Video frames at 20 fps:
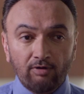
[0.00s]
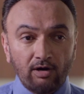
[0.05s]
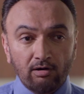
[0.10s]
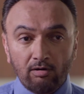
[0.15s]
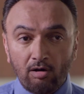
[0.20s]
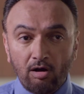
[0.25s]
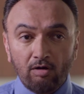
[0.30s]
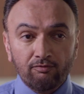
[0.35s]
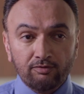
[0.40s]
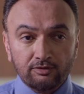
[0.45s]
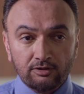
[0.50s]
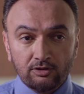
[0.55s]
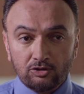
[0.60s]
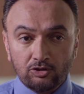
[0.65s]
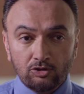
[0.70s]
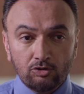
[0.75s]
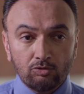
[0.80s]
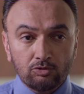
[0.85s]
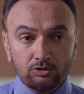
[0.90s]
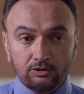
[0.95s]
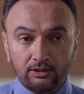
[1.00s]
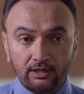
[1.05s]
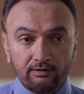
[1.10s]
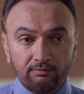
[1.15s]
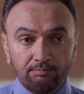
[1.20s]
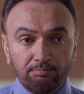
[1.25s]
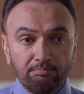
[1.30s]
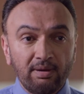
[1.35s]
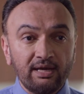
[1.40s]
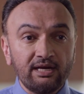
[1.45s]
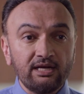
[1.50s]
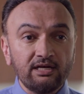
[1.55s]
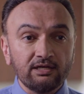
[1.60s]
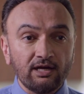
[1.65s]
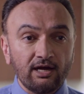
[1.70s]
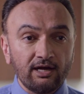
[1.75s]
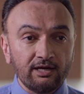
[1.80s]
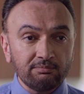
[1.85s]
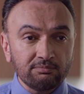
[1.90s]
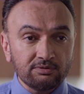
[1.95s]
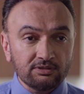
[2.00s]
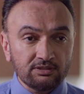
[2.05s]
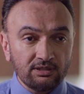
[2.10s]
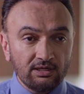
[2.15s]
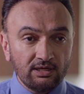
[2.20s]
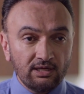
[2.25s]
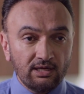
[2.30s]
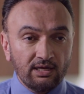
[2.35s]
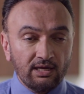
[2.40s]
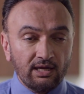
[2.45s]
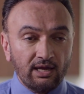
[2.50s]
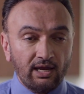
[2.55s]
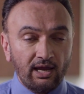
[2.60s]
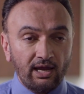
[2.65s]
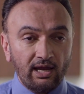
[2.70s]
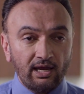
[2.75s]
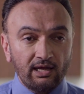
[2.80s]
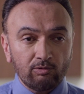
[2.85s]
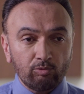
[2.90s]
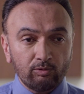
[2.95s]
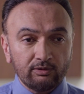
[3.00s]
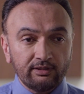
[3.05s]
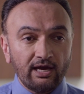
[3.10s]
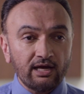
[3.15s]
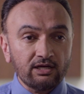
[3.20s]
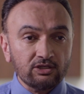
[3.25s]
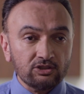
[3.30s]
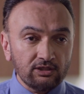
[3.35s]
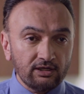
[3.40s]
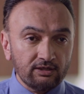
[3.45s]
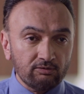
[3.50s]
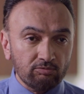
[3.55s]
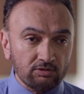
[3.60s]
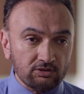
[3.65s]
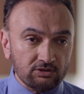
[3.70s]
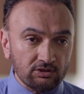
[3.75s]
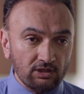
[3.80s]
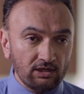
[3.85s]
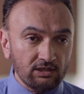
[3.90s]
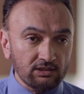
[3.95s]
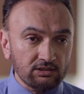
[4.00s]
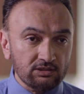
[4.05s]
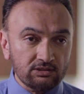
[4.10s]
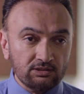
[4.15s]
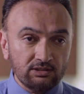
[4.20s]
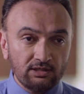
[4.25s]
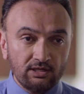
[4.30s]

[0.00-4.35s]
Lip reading: Our office has used it many times and with excellent results.